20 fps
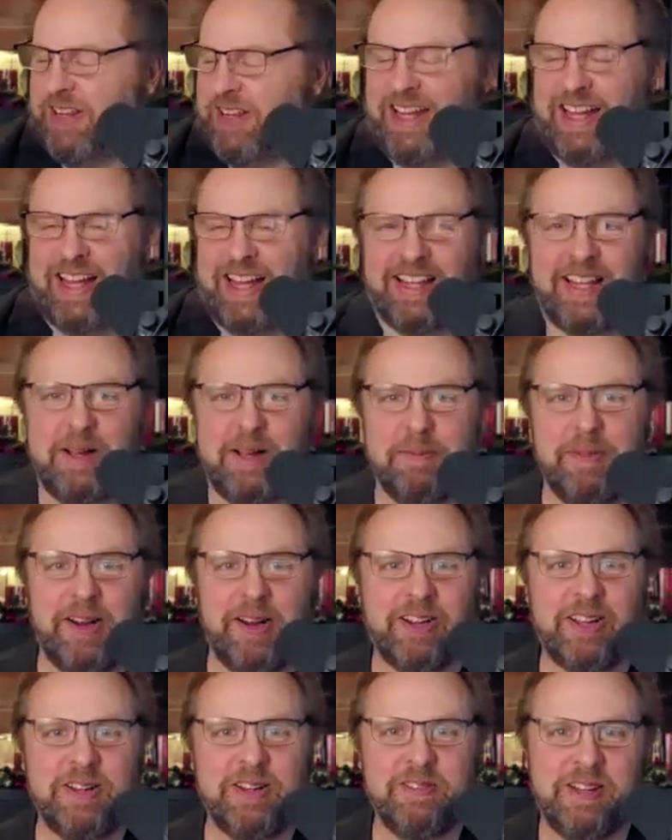and the, the
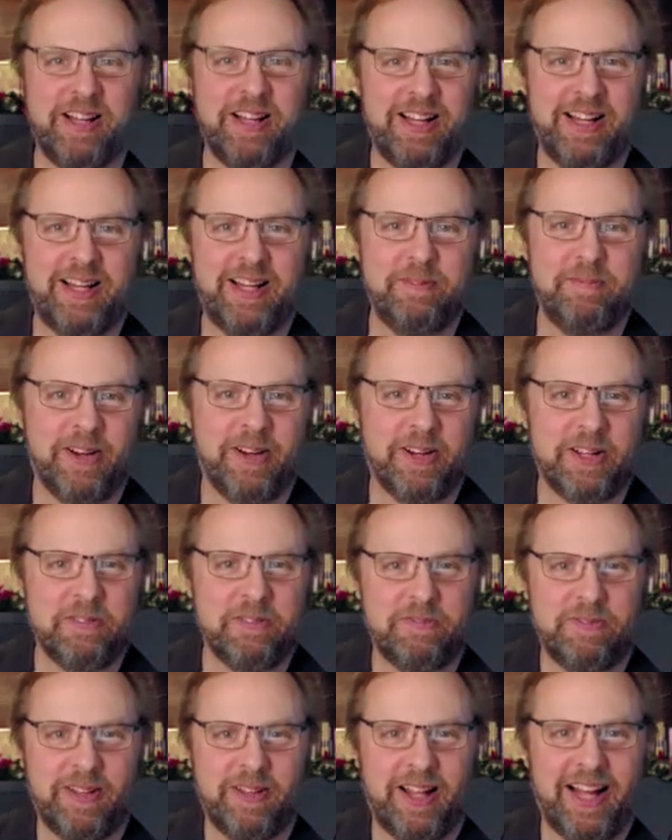American, uh,
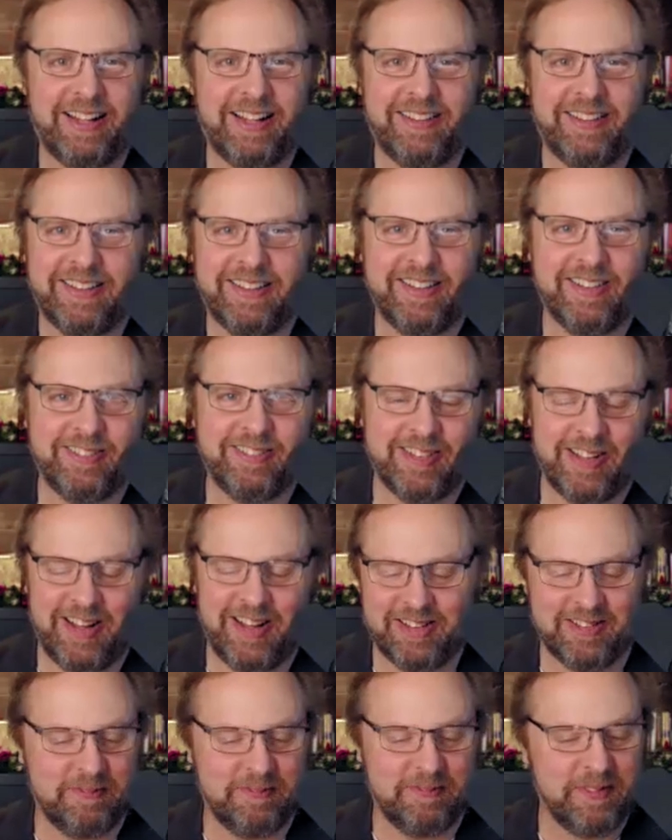American flag on there. It's
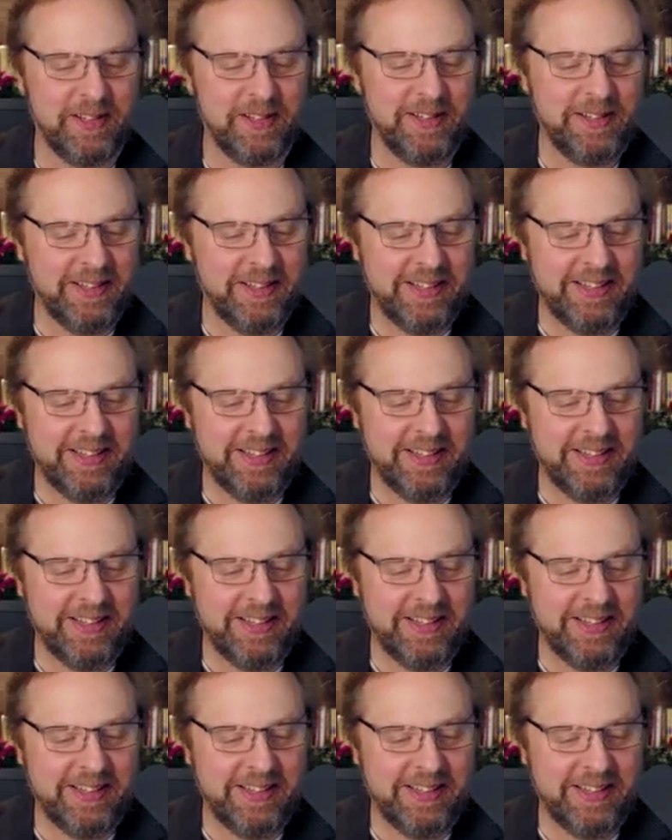awesome. Right, right.